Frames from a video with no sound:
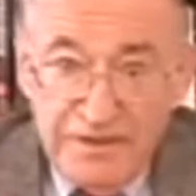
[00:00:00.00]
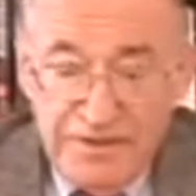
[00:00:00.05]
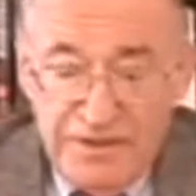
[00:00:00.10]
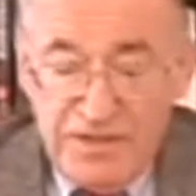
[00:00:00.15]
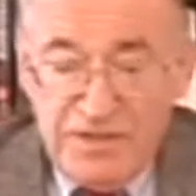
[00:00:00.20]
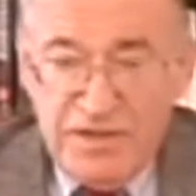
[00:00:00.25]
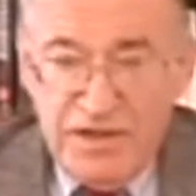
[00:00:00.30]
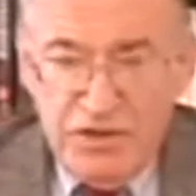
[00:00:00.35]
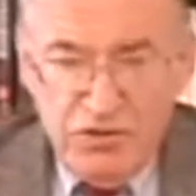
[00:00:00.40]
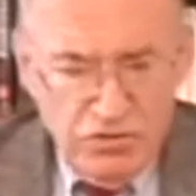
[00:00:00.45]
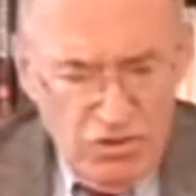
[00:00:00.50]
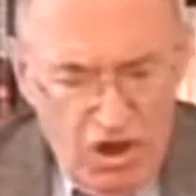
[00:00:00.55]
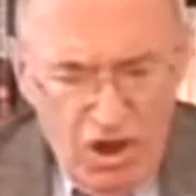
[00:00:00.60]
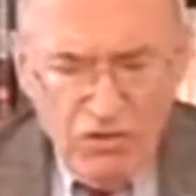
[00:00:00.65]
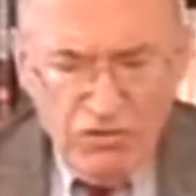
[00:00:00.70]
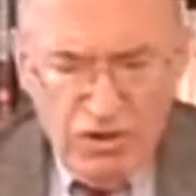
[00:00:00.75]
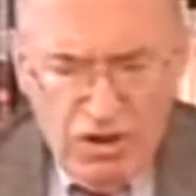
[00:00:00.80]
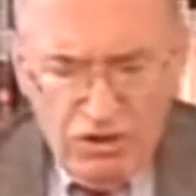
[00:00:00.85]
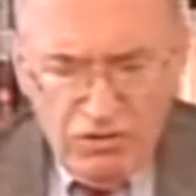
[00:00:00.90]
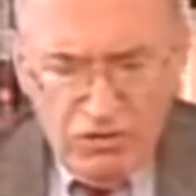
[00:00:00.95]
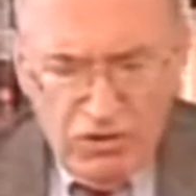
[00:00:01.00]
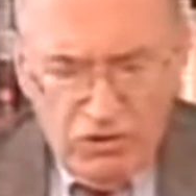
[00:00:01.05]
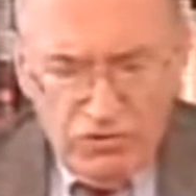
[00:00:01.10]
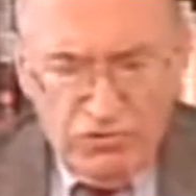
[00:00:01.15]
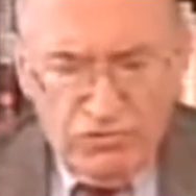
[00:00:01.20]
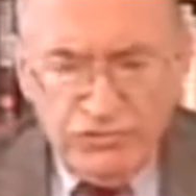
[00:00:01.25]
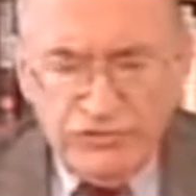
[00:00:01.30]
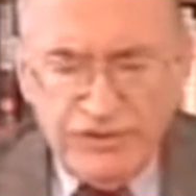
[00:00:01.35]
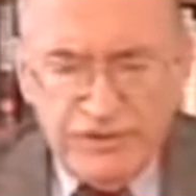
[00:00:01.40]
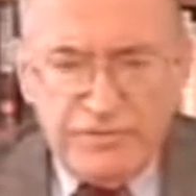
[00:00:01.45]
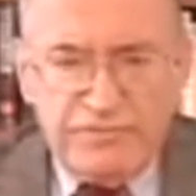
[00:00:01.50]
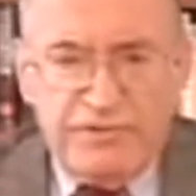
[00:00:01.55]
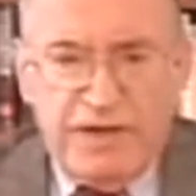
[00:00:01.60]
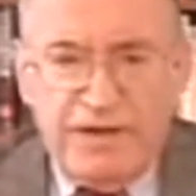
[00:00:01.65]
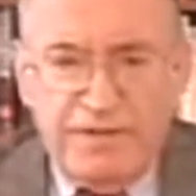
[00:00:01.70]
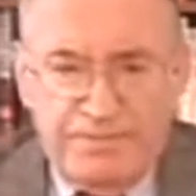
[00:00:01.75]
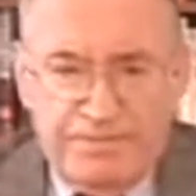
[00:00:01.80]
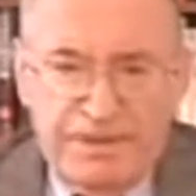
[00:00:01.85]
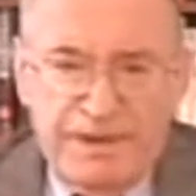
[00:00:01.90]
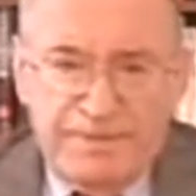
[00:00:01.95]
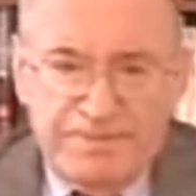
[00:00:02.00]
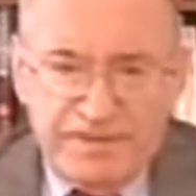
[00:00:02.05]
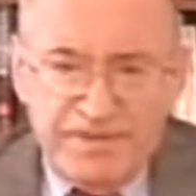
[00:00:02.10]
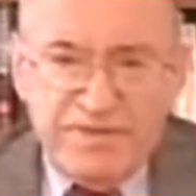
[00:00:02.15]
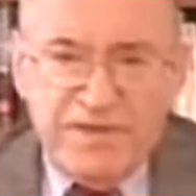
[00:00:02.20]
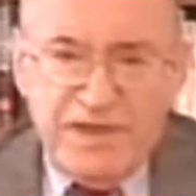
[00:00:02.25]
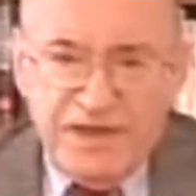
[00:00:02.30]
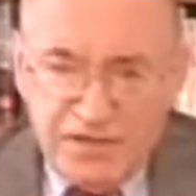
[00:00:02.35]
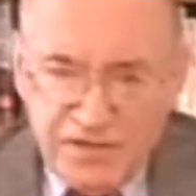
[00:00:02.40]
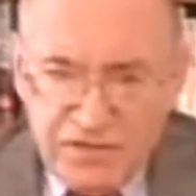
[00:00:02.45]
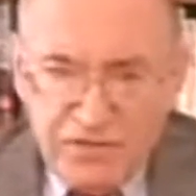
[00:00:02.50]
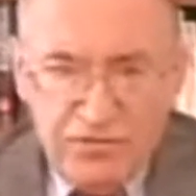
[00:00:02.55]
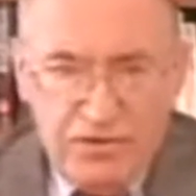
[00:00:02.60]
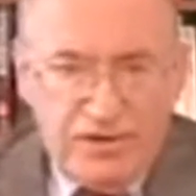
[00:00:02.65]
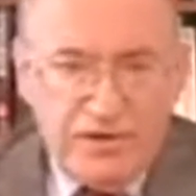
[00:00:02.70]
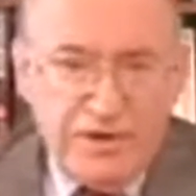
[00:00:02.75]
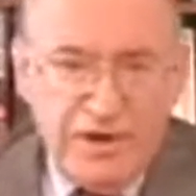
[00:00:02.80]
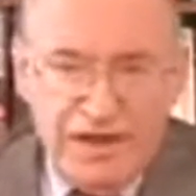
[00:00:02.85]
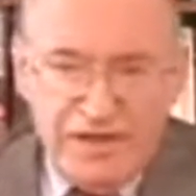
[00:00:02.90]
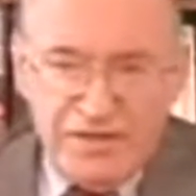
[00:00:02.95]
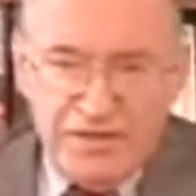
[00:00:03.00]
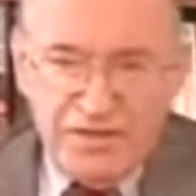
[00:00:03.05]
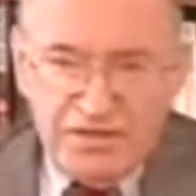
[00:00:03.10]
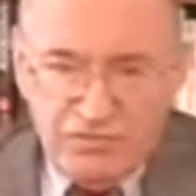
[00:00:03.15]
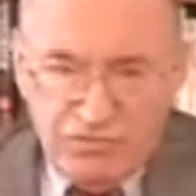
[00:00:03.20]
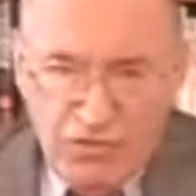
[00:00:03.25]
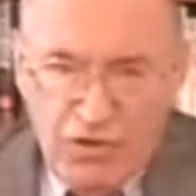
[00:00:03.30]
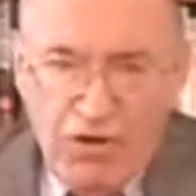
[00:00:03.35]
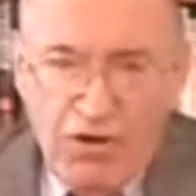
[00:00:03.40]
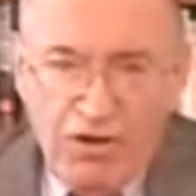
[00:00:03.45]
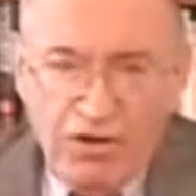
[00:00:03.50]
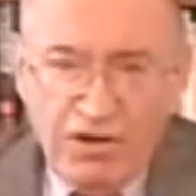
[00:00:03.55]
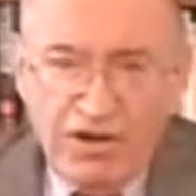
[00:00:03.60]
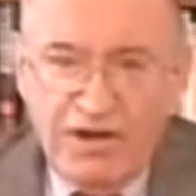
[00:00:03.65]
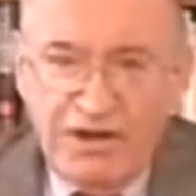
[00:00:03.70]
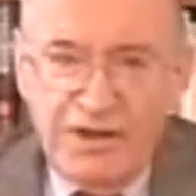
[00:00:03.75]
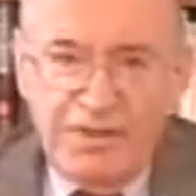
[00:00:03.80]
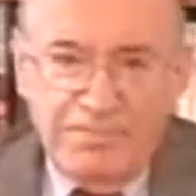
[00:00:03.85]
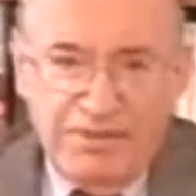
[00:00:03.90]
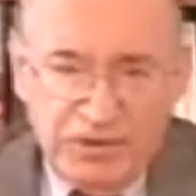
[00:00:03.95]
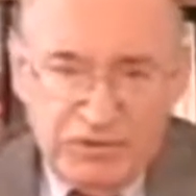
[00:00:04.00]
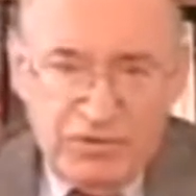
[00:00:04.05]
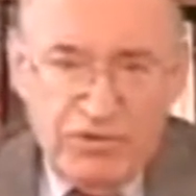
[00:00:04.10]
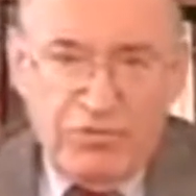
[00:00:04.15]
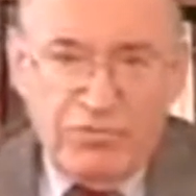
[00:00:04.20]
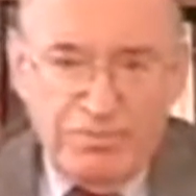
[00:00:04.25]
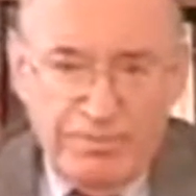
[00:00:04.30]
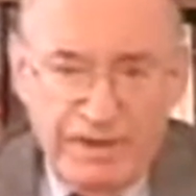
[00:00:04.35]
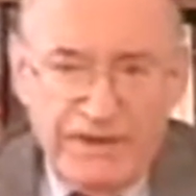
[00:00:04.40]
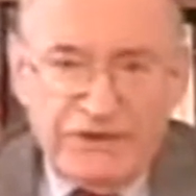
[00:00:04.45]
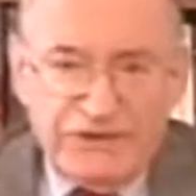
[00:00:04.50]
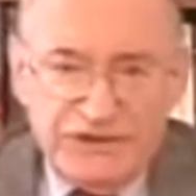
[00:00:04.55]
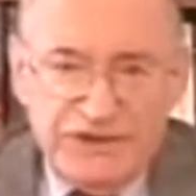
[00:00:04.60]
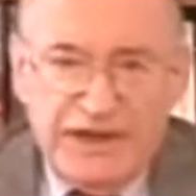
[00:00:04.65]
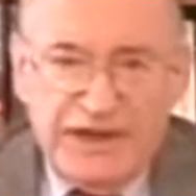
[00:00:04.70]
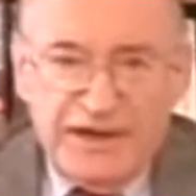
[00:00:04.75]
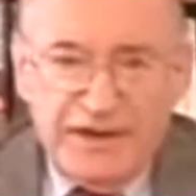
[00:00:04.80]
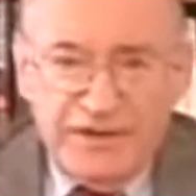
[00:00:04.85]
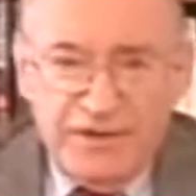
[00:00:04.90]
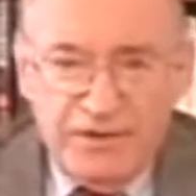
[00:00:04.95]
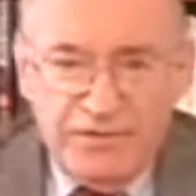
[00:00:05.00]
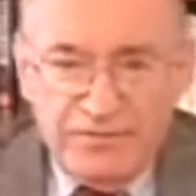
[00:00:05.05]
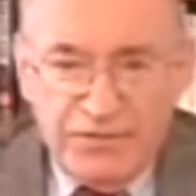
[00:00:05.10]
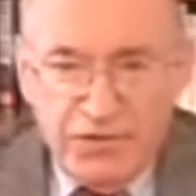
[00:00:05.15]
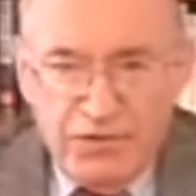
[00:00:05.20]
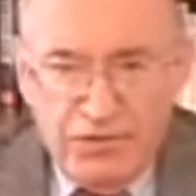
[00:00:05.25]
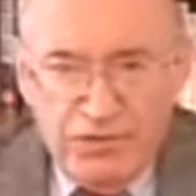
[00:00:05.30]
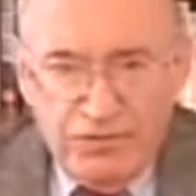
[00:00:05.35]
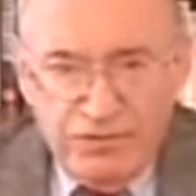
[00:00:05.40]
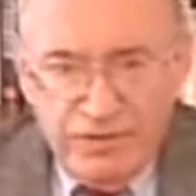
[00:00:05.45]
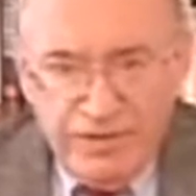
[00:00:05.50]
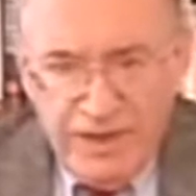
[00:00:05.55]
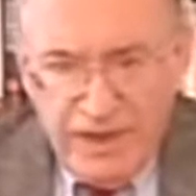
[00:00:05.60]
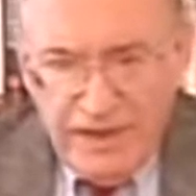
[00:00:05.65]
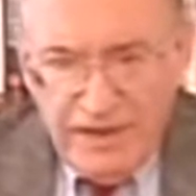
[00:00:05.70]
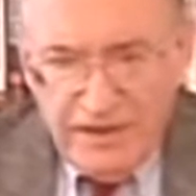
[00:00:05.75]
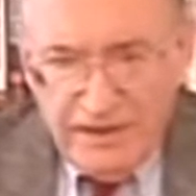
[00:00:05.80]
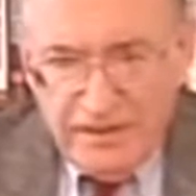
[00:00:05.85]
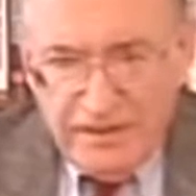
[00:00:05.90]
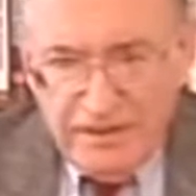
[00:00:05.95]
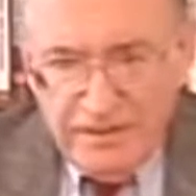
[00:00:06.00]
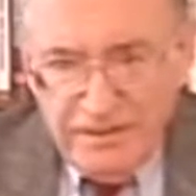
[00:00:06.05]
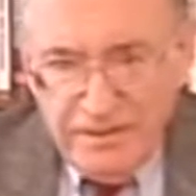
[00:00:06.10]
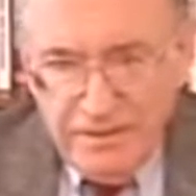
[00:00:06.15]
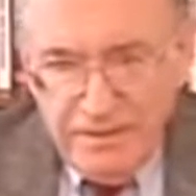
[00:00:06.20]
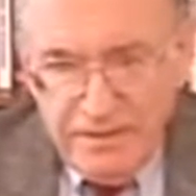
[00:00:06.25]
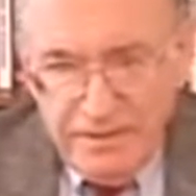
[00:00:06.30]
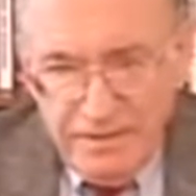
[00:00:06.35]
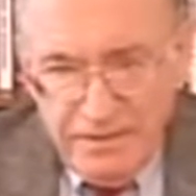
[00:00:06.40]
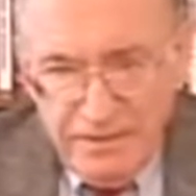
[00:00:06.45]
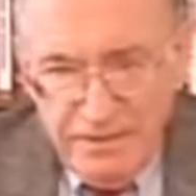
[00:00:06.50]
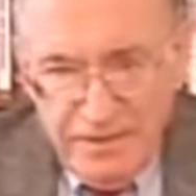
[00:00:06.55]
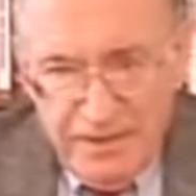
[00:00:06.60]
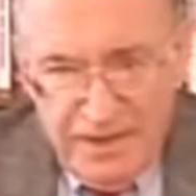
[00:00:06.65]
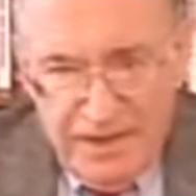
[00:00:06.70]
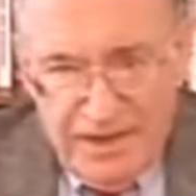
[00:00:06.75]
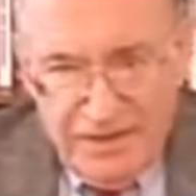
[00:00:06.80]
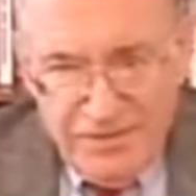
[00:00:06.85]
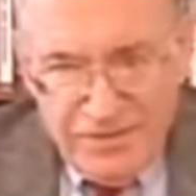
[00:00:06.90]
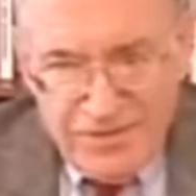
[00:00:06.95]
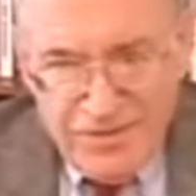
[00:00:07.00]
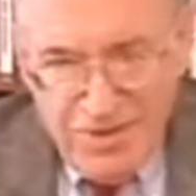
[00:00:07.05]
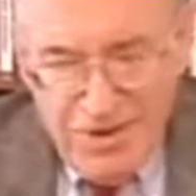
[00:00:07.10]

They said, no, no, no, you just write a paper saying Sternglass is wrong, but don't mention any of your own data. And